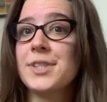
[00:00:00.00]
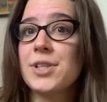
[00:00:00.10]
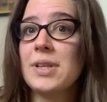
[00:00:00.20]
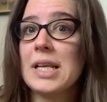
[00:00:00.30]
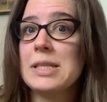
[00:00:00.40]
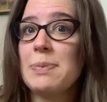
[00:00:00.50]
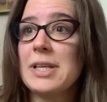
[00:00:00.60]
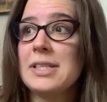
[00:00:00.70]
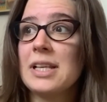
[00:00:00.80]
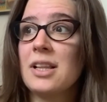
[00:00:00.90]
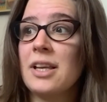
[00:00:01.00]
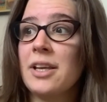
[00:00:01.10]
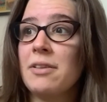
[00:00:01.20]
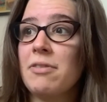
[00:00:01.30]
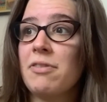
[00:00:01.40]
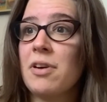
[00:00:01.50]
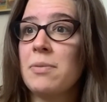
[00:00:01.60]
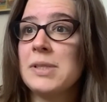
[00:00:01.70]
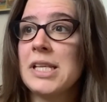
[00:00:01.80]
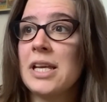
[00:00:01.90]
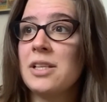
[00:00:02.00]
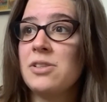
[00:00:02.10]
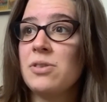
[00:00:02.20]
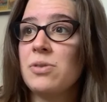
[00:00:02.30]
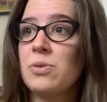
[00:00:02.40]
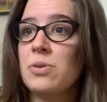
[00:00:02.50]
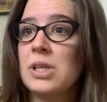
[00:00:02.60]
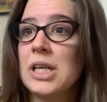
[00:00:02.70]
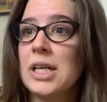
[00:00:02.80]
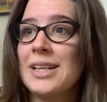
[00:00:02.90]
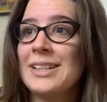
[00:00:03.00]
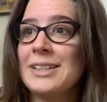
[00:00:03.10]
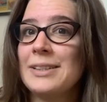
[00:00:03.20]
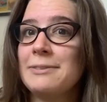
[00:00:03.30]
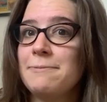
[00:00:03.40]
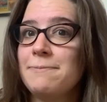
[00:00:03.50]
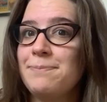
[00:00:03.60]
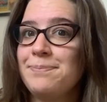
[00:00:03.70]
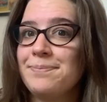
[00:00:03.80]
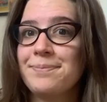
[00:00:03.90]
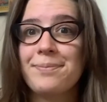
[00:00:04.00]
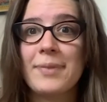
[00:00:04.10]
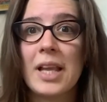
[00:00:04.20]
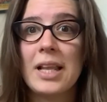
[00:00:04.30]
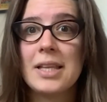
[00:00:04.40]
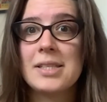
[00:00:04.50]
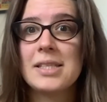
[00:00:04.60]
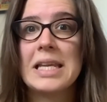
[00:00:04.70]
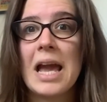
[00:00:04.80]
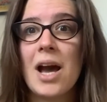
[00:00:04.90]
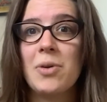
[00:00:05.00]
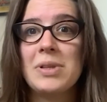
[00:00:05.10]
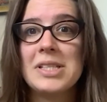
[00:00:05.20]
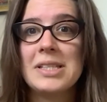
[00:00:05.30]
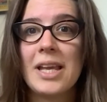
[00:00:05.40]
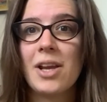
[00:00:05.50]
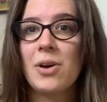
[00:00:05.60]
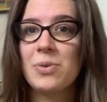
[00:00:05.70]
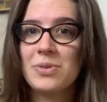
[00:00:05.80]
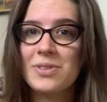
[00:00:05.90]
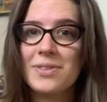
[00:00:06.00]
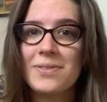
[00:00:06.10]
So that's basically it from day two. Let's see how this day goes.